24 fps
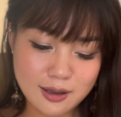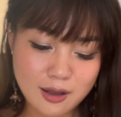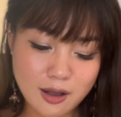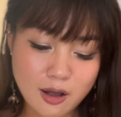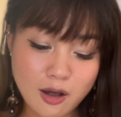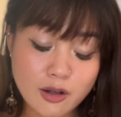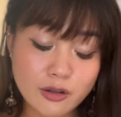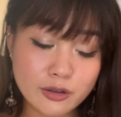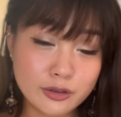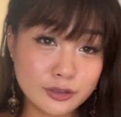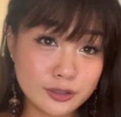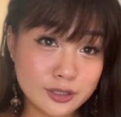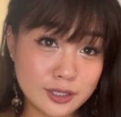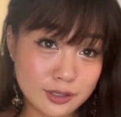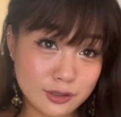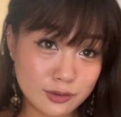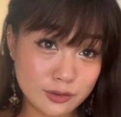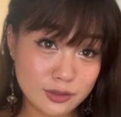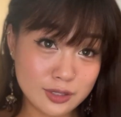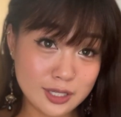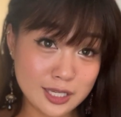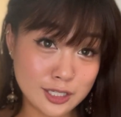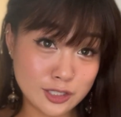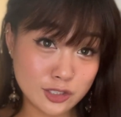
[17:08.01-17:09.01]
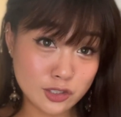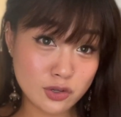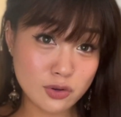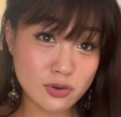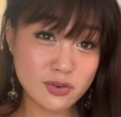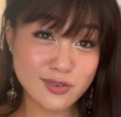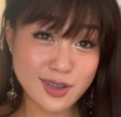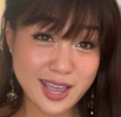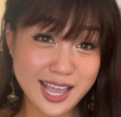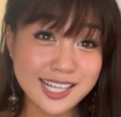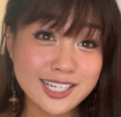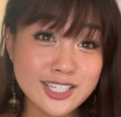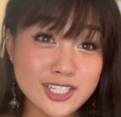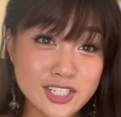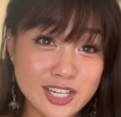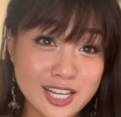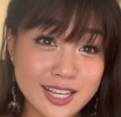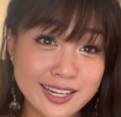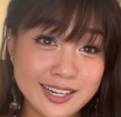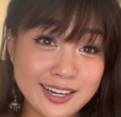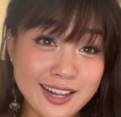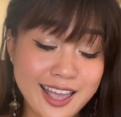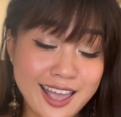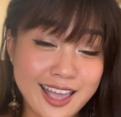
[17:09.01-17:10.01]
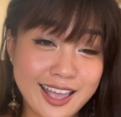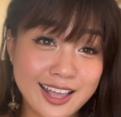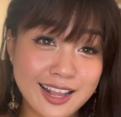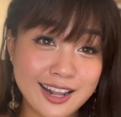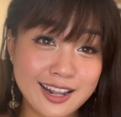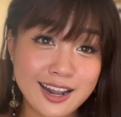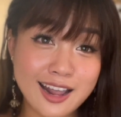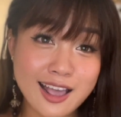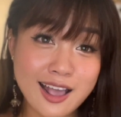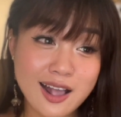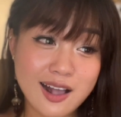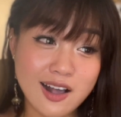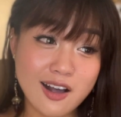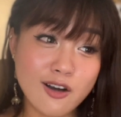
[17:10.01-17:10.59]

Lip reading: all his creation and